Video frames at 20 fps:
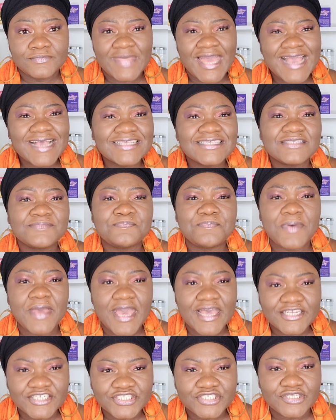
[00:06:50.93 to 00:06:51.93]

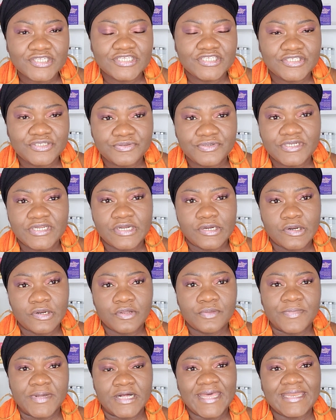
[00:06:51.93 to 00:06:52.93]
especially during a
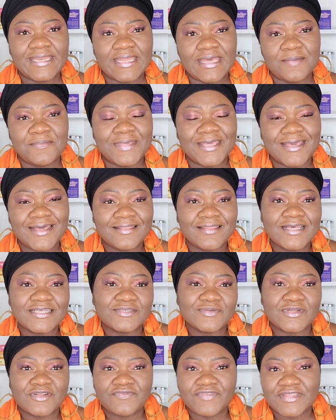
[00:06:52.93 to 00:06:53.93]
global pandemic. And
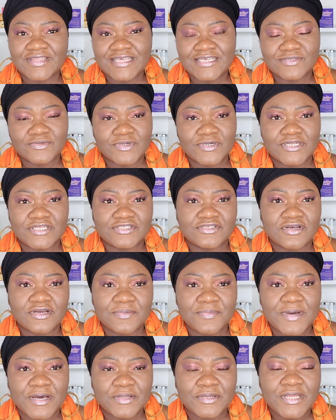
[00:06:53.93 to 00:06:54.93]
that's one of the things we're going to talk
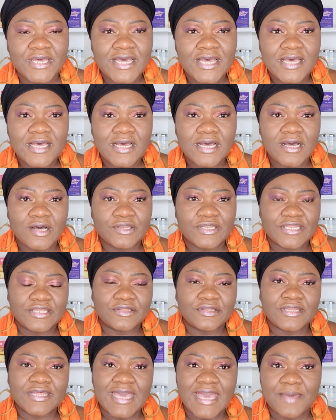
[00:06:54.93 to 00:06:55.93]
about on
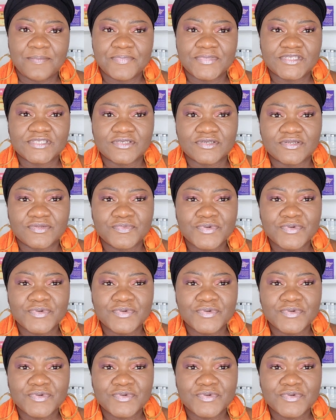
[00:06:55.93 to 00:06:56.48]
another episode.